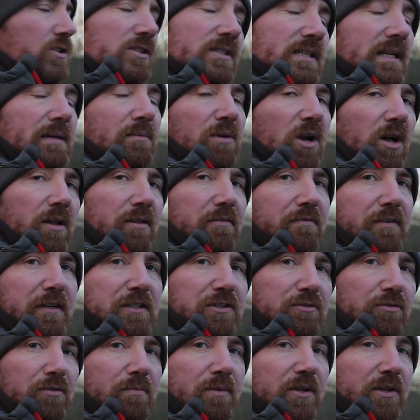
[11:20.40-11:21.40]
does seem like the
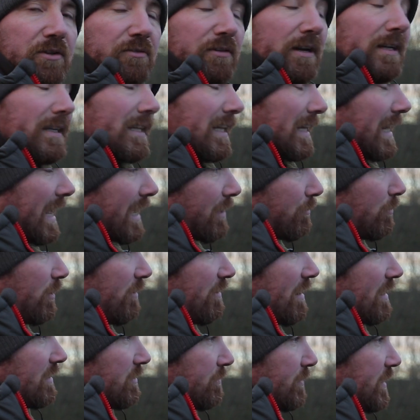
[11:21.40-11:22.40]
fish are at the other end of the lake
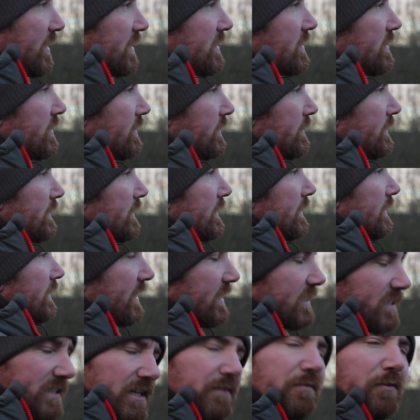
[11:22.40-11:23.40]
where Adam is.
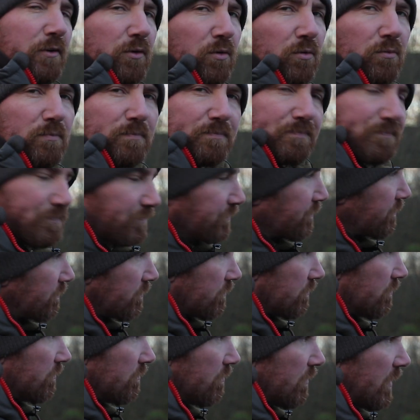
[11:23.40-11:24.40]
It's difficult
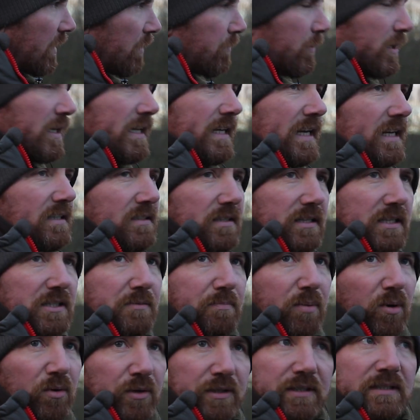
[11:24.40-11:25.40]
when you get to
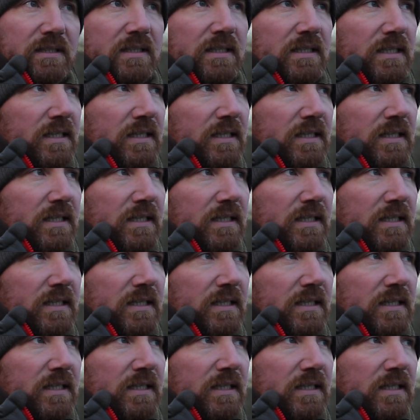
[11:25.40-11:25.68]
this point.